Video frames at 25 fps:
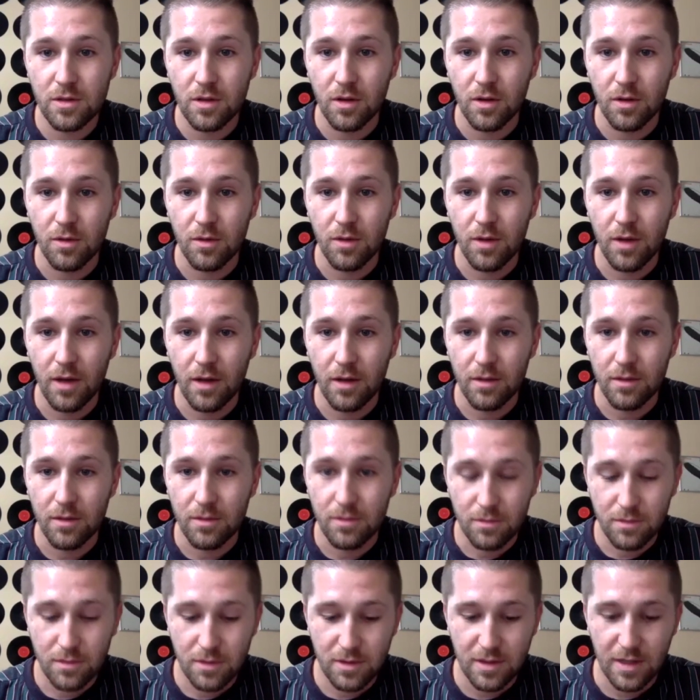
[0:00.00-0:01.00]
a
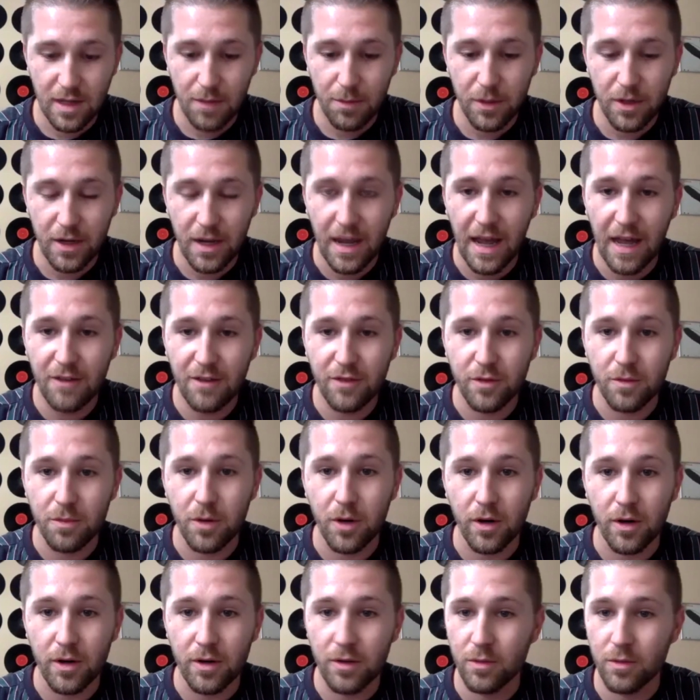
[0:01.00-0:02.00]
step and a half
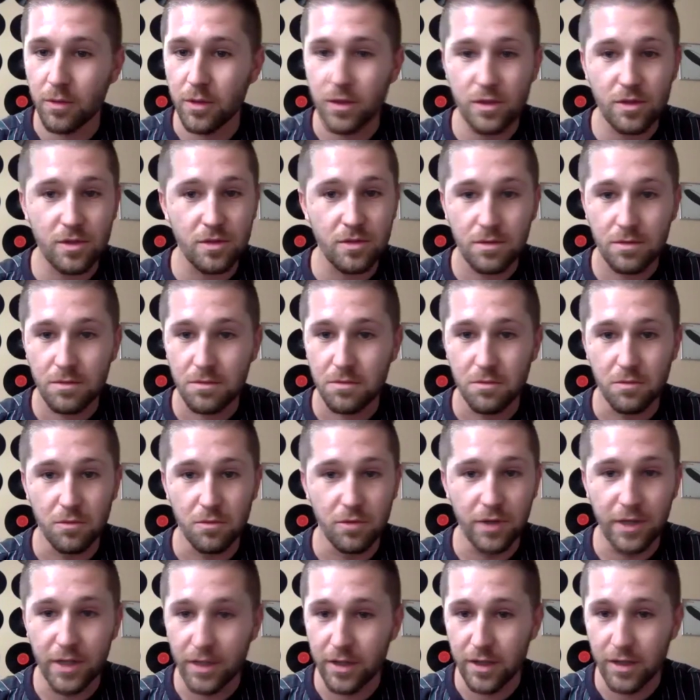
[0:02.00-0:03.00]
apart, which
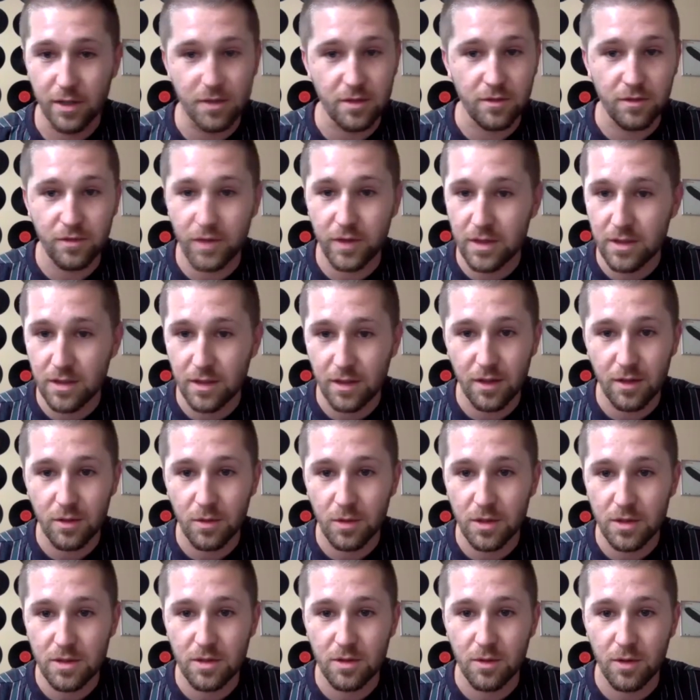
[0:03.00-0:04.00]
really doesn't fit together
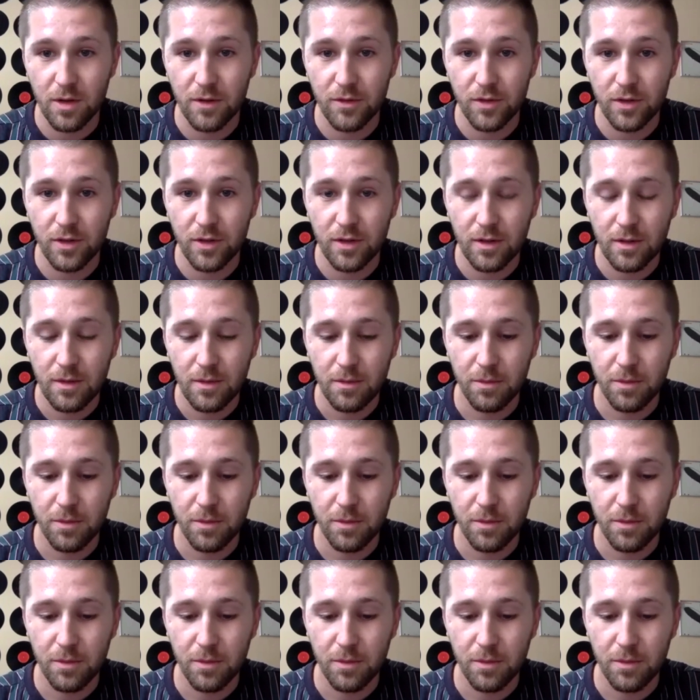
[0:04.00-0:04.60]
whatsoever.